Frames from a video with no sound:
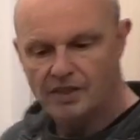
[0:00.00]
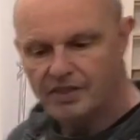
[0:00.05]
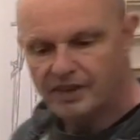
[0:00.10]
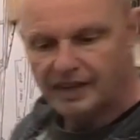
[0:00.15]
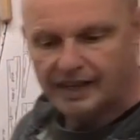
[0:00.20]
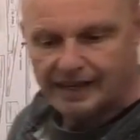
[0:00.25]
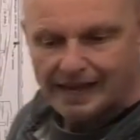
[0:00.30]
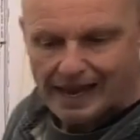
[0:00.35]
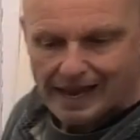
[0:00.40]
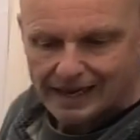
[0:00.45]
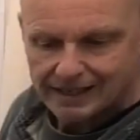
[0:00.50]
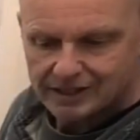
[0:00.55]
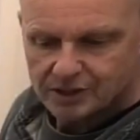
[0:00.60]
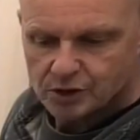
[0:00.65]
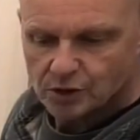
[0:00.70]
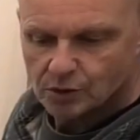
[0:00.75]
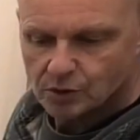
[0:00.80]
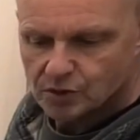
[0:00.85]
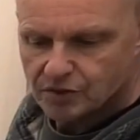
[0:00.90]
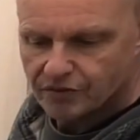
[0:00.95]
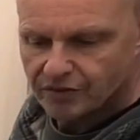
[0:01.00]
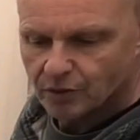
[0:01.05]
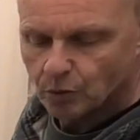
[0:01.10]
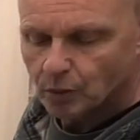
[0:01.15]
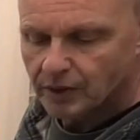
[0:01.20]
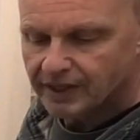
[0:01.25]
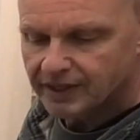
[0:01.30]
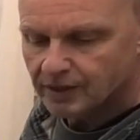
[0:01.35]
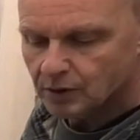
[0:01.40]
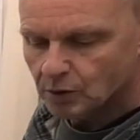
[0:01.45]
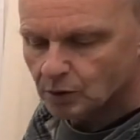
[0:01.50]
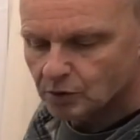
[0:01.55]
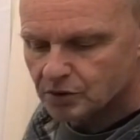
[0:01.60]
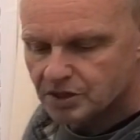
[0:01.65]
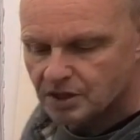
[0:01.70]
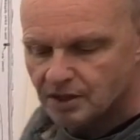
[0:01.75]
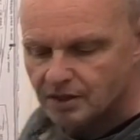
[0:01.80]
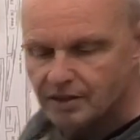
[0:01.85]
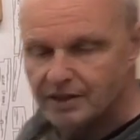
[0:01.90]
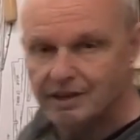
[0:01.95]
the axles for the
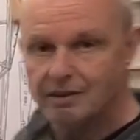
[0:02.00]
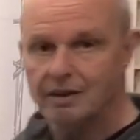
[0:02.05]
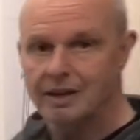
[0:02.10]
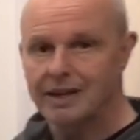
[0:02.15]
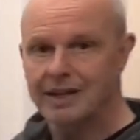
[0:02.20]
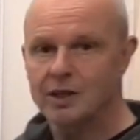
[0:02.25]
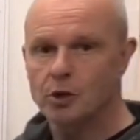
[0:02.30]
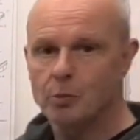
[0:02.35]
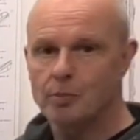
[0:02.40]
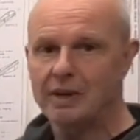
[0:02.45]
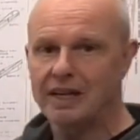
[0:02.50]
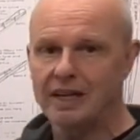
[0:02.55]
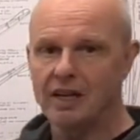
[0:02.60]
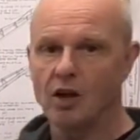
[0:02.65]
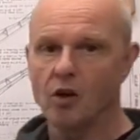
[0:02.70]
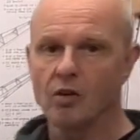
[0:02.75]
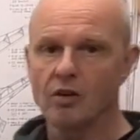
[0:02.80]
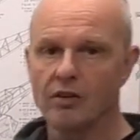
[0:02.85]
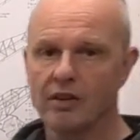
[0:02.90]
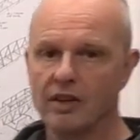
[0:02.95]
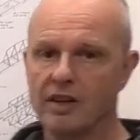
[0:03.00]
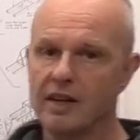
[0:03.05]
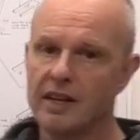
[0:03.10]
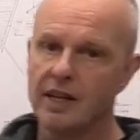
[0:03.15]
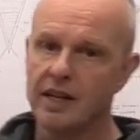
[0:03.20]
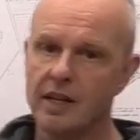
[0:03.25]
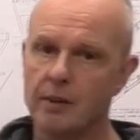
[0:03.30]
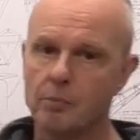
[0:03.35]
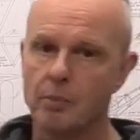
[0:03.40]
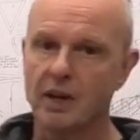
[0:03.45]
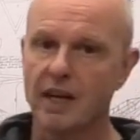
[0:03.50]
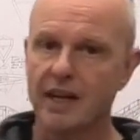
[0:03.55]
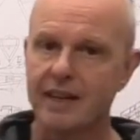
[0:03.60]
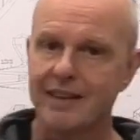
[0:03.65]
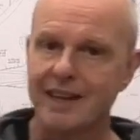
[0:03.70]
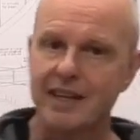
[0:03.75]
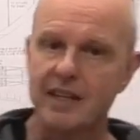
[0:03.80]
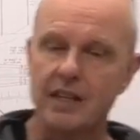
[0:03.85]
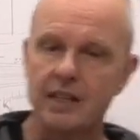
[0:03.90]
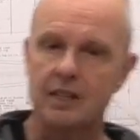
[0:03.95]
wheels, they're a little bit longer than need be,
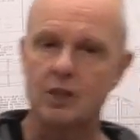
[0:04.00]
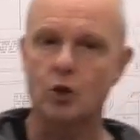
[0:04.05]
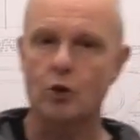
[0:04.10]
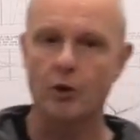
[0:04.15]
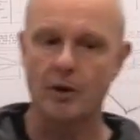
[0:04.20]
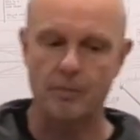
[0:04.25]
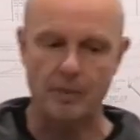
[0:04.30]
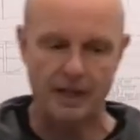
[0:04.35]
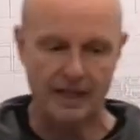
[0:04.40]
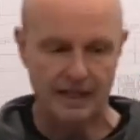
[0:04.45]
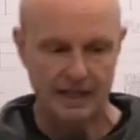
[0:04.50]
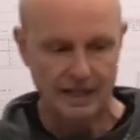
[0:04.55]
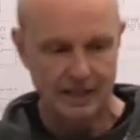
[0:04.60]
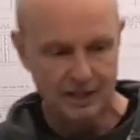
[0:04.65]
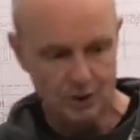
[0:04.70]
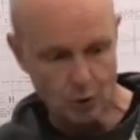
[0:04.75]
they need trimming,